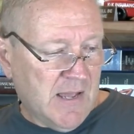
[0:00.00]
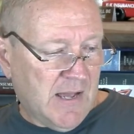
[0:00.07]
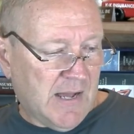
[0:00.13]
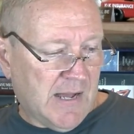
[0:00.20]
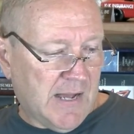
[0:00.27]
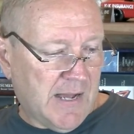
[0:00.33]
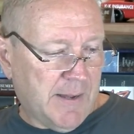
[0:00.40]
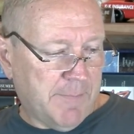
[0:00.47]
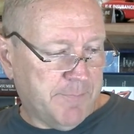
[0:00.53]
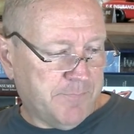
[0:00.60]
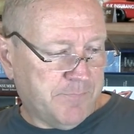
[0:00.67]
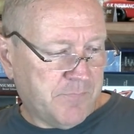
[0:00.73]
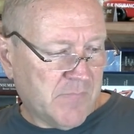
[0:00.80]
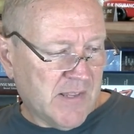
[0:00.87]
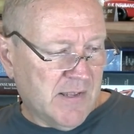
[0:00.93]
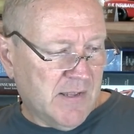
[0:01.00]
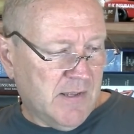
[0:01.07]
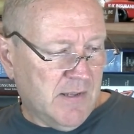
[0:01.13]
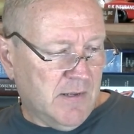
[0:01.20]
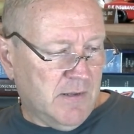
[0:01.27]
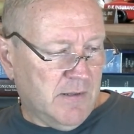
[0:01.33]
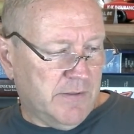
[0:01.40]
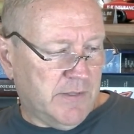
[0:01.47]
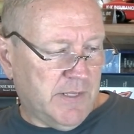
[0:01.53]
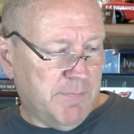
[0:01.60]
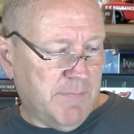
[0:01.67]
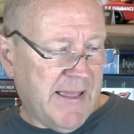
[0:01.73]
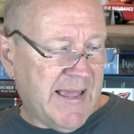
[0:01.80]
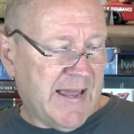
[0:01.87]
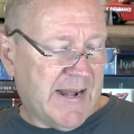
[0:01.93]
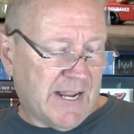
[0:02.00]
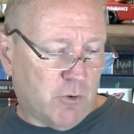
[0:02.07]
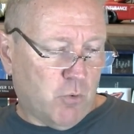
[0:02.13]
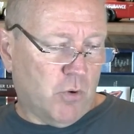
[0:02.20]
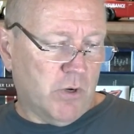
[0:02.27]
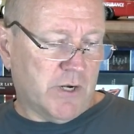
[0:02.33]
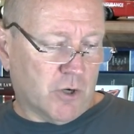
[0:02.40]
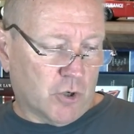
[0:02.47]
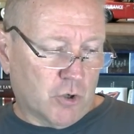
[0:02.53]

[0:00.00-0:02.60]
The man I quoted